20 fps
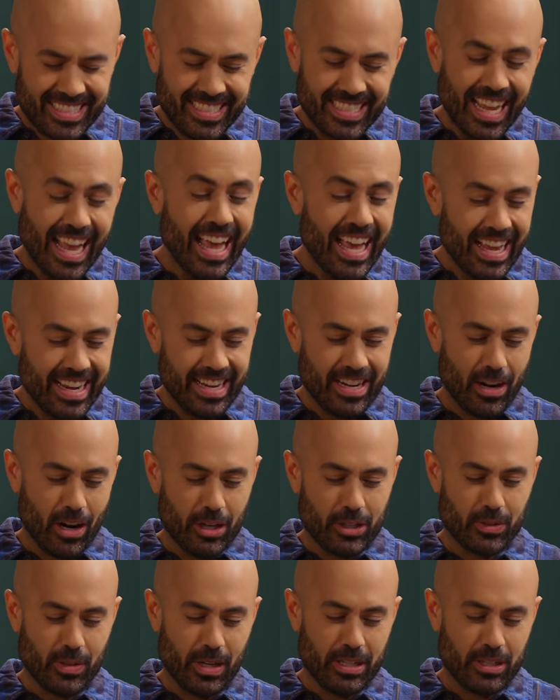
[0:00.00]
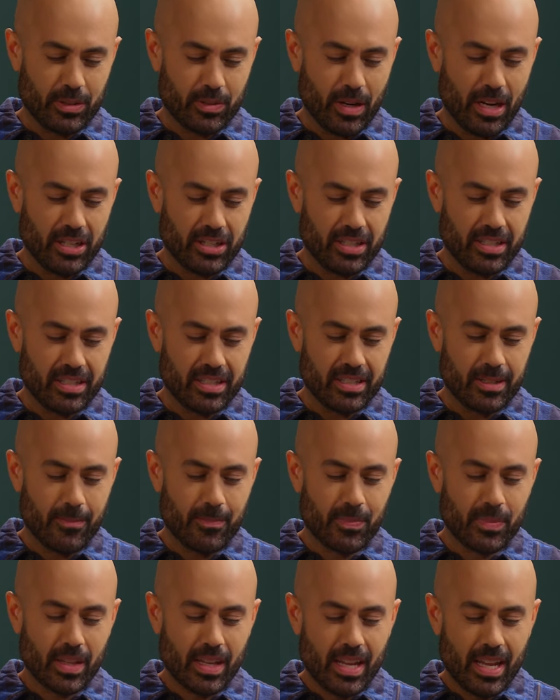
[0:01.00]
Dead in our transgressions.
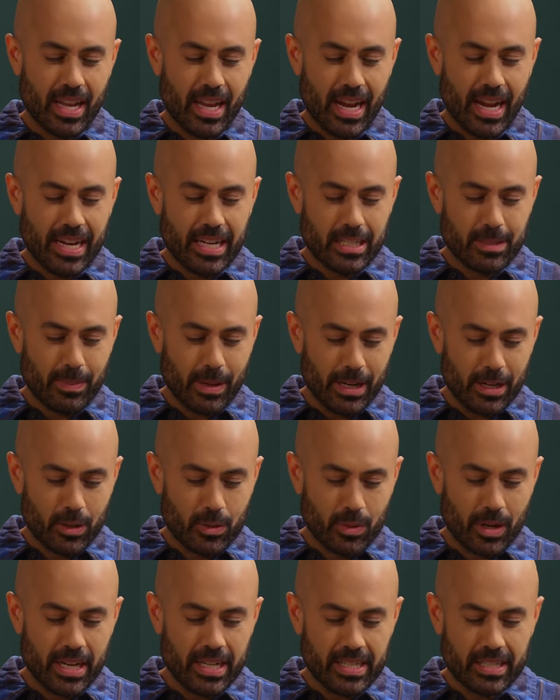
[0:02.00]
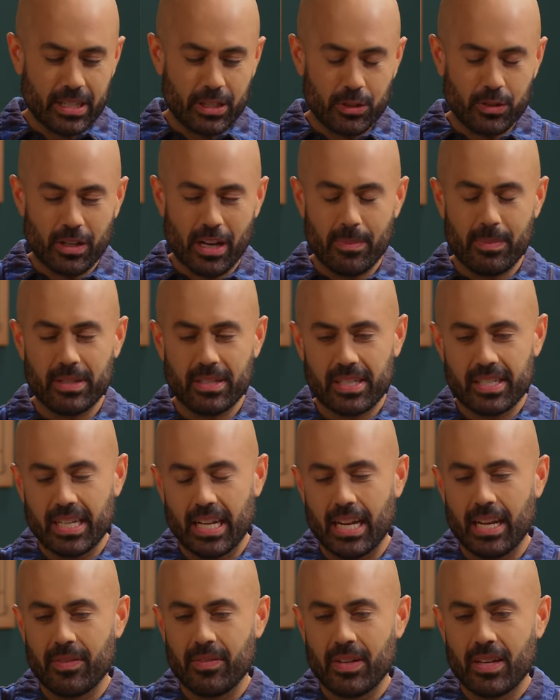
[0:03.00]
It is by grace that you have been
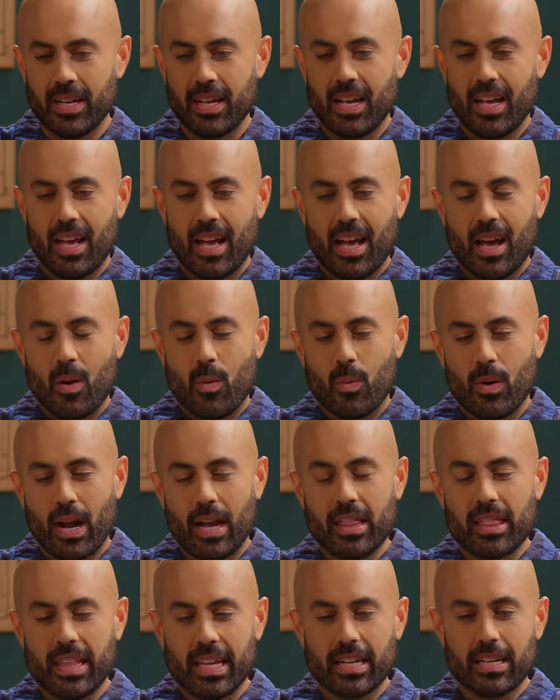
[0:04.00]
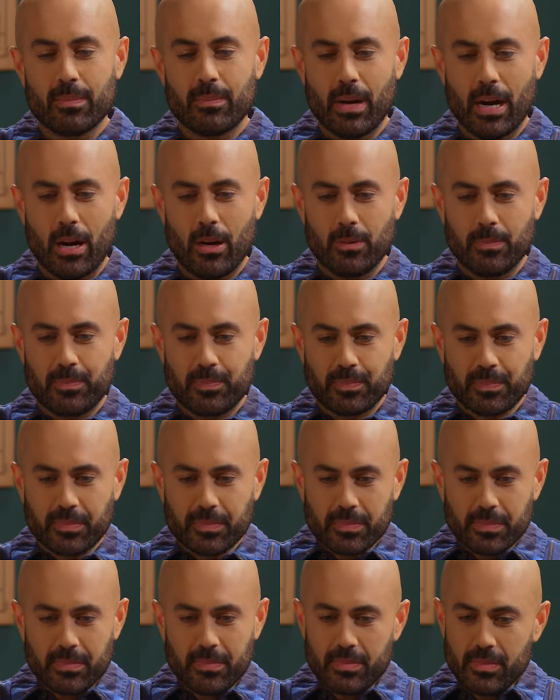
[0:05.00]
saved. When I think about
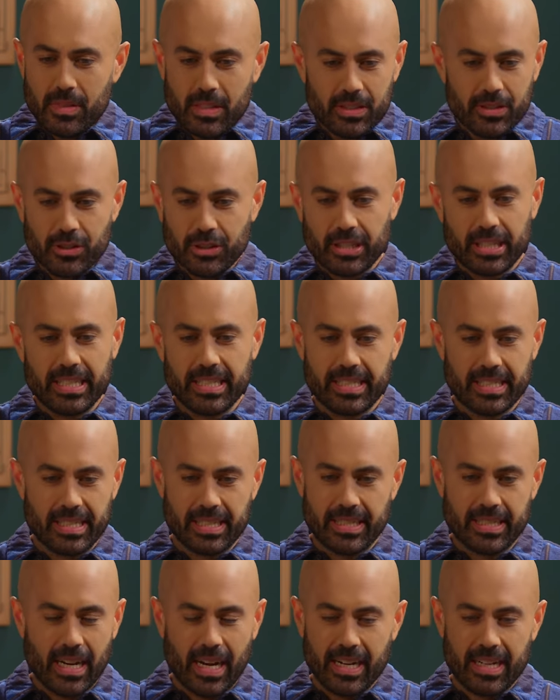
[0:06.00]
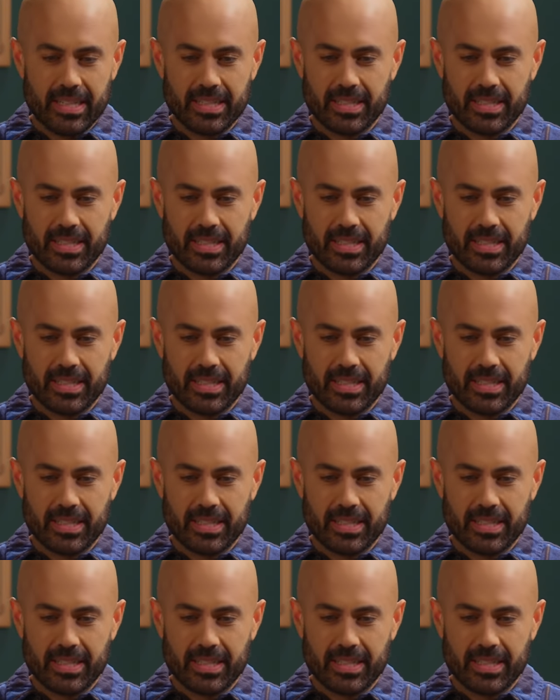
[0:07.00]
Jesus, not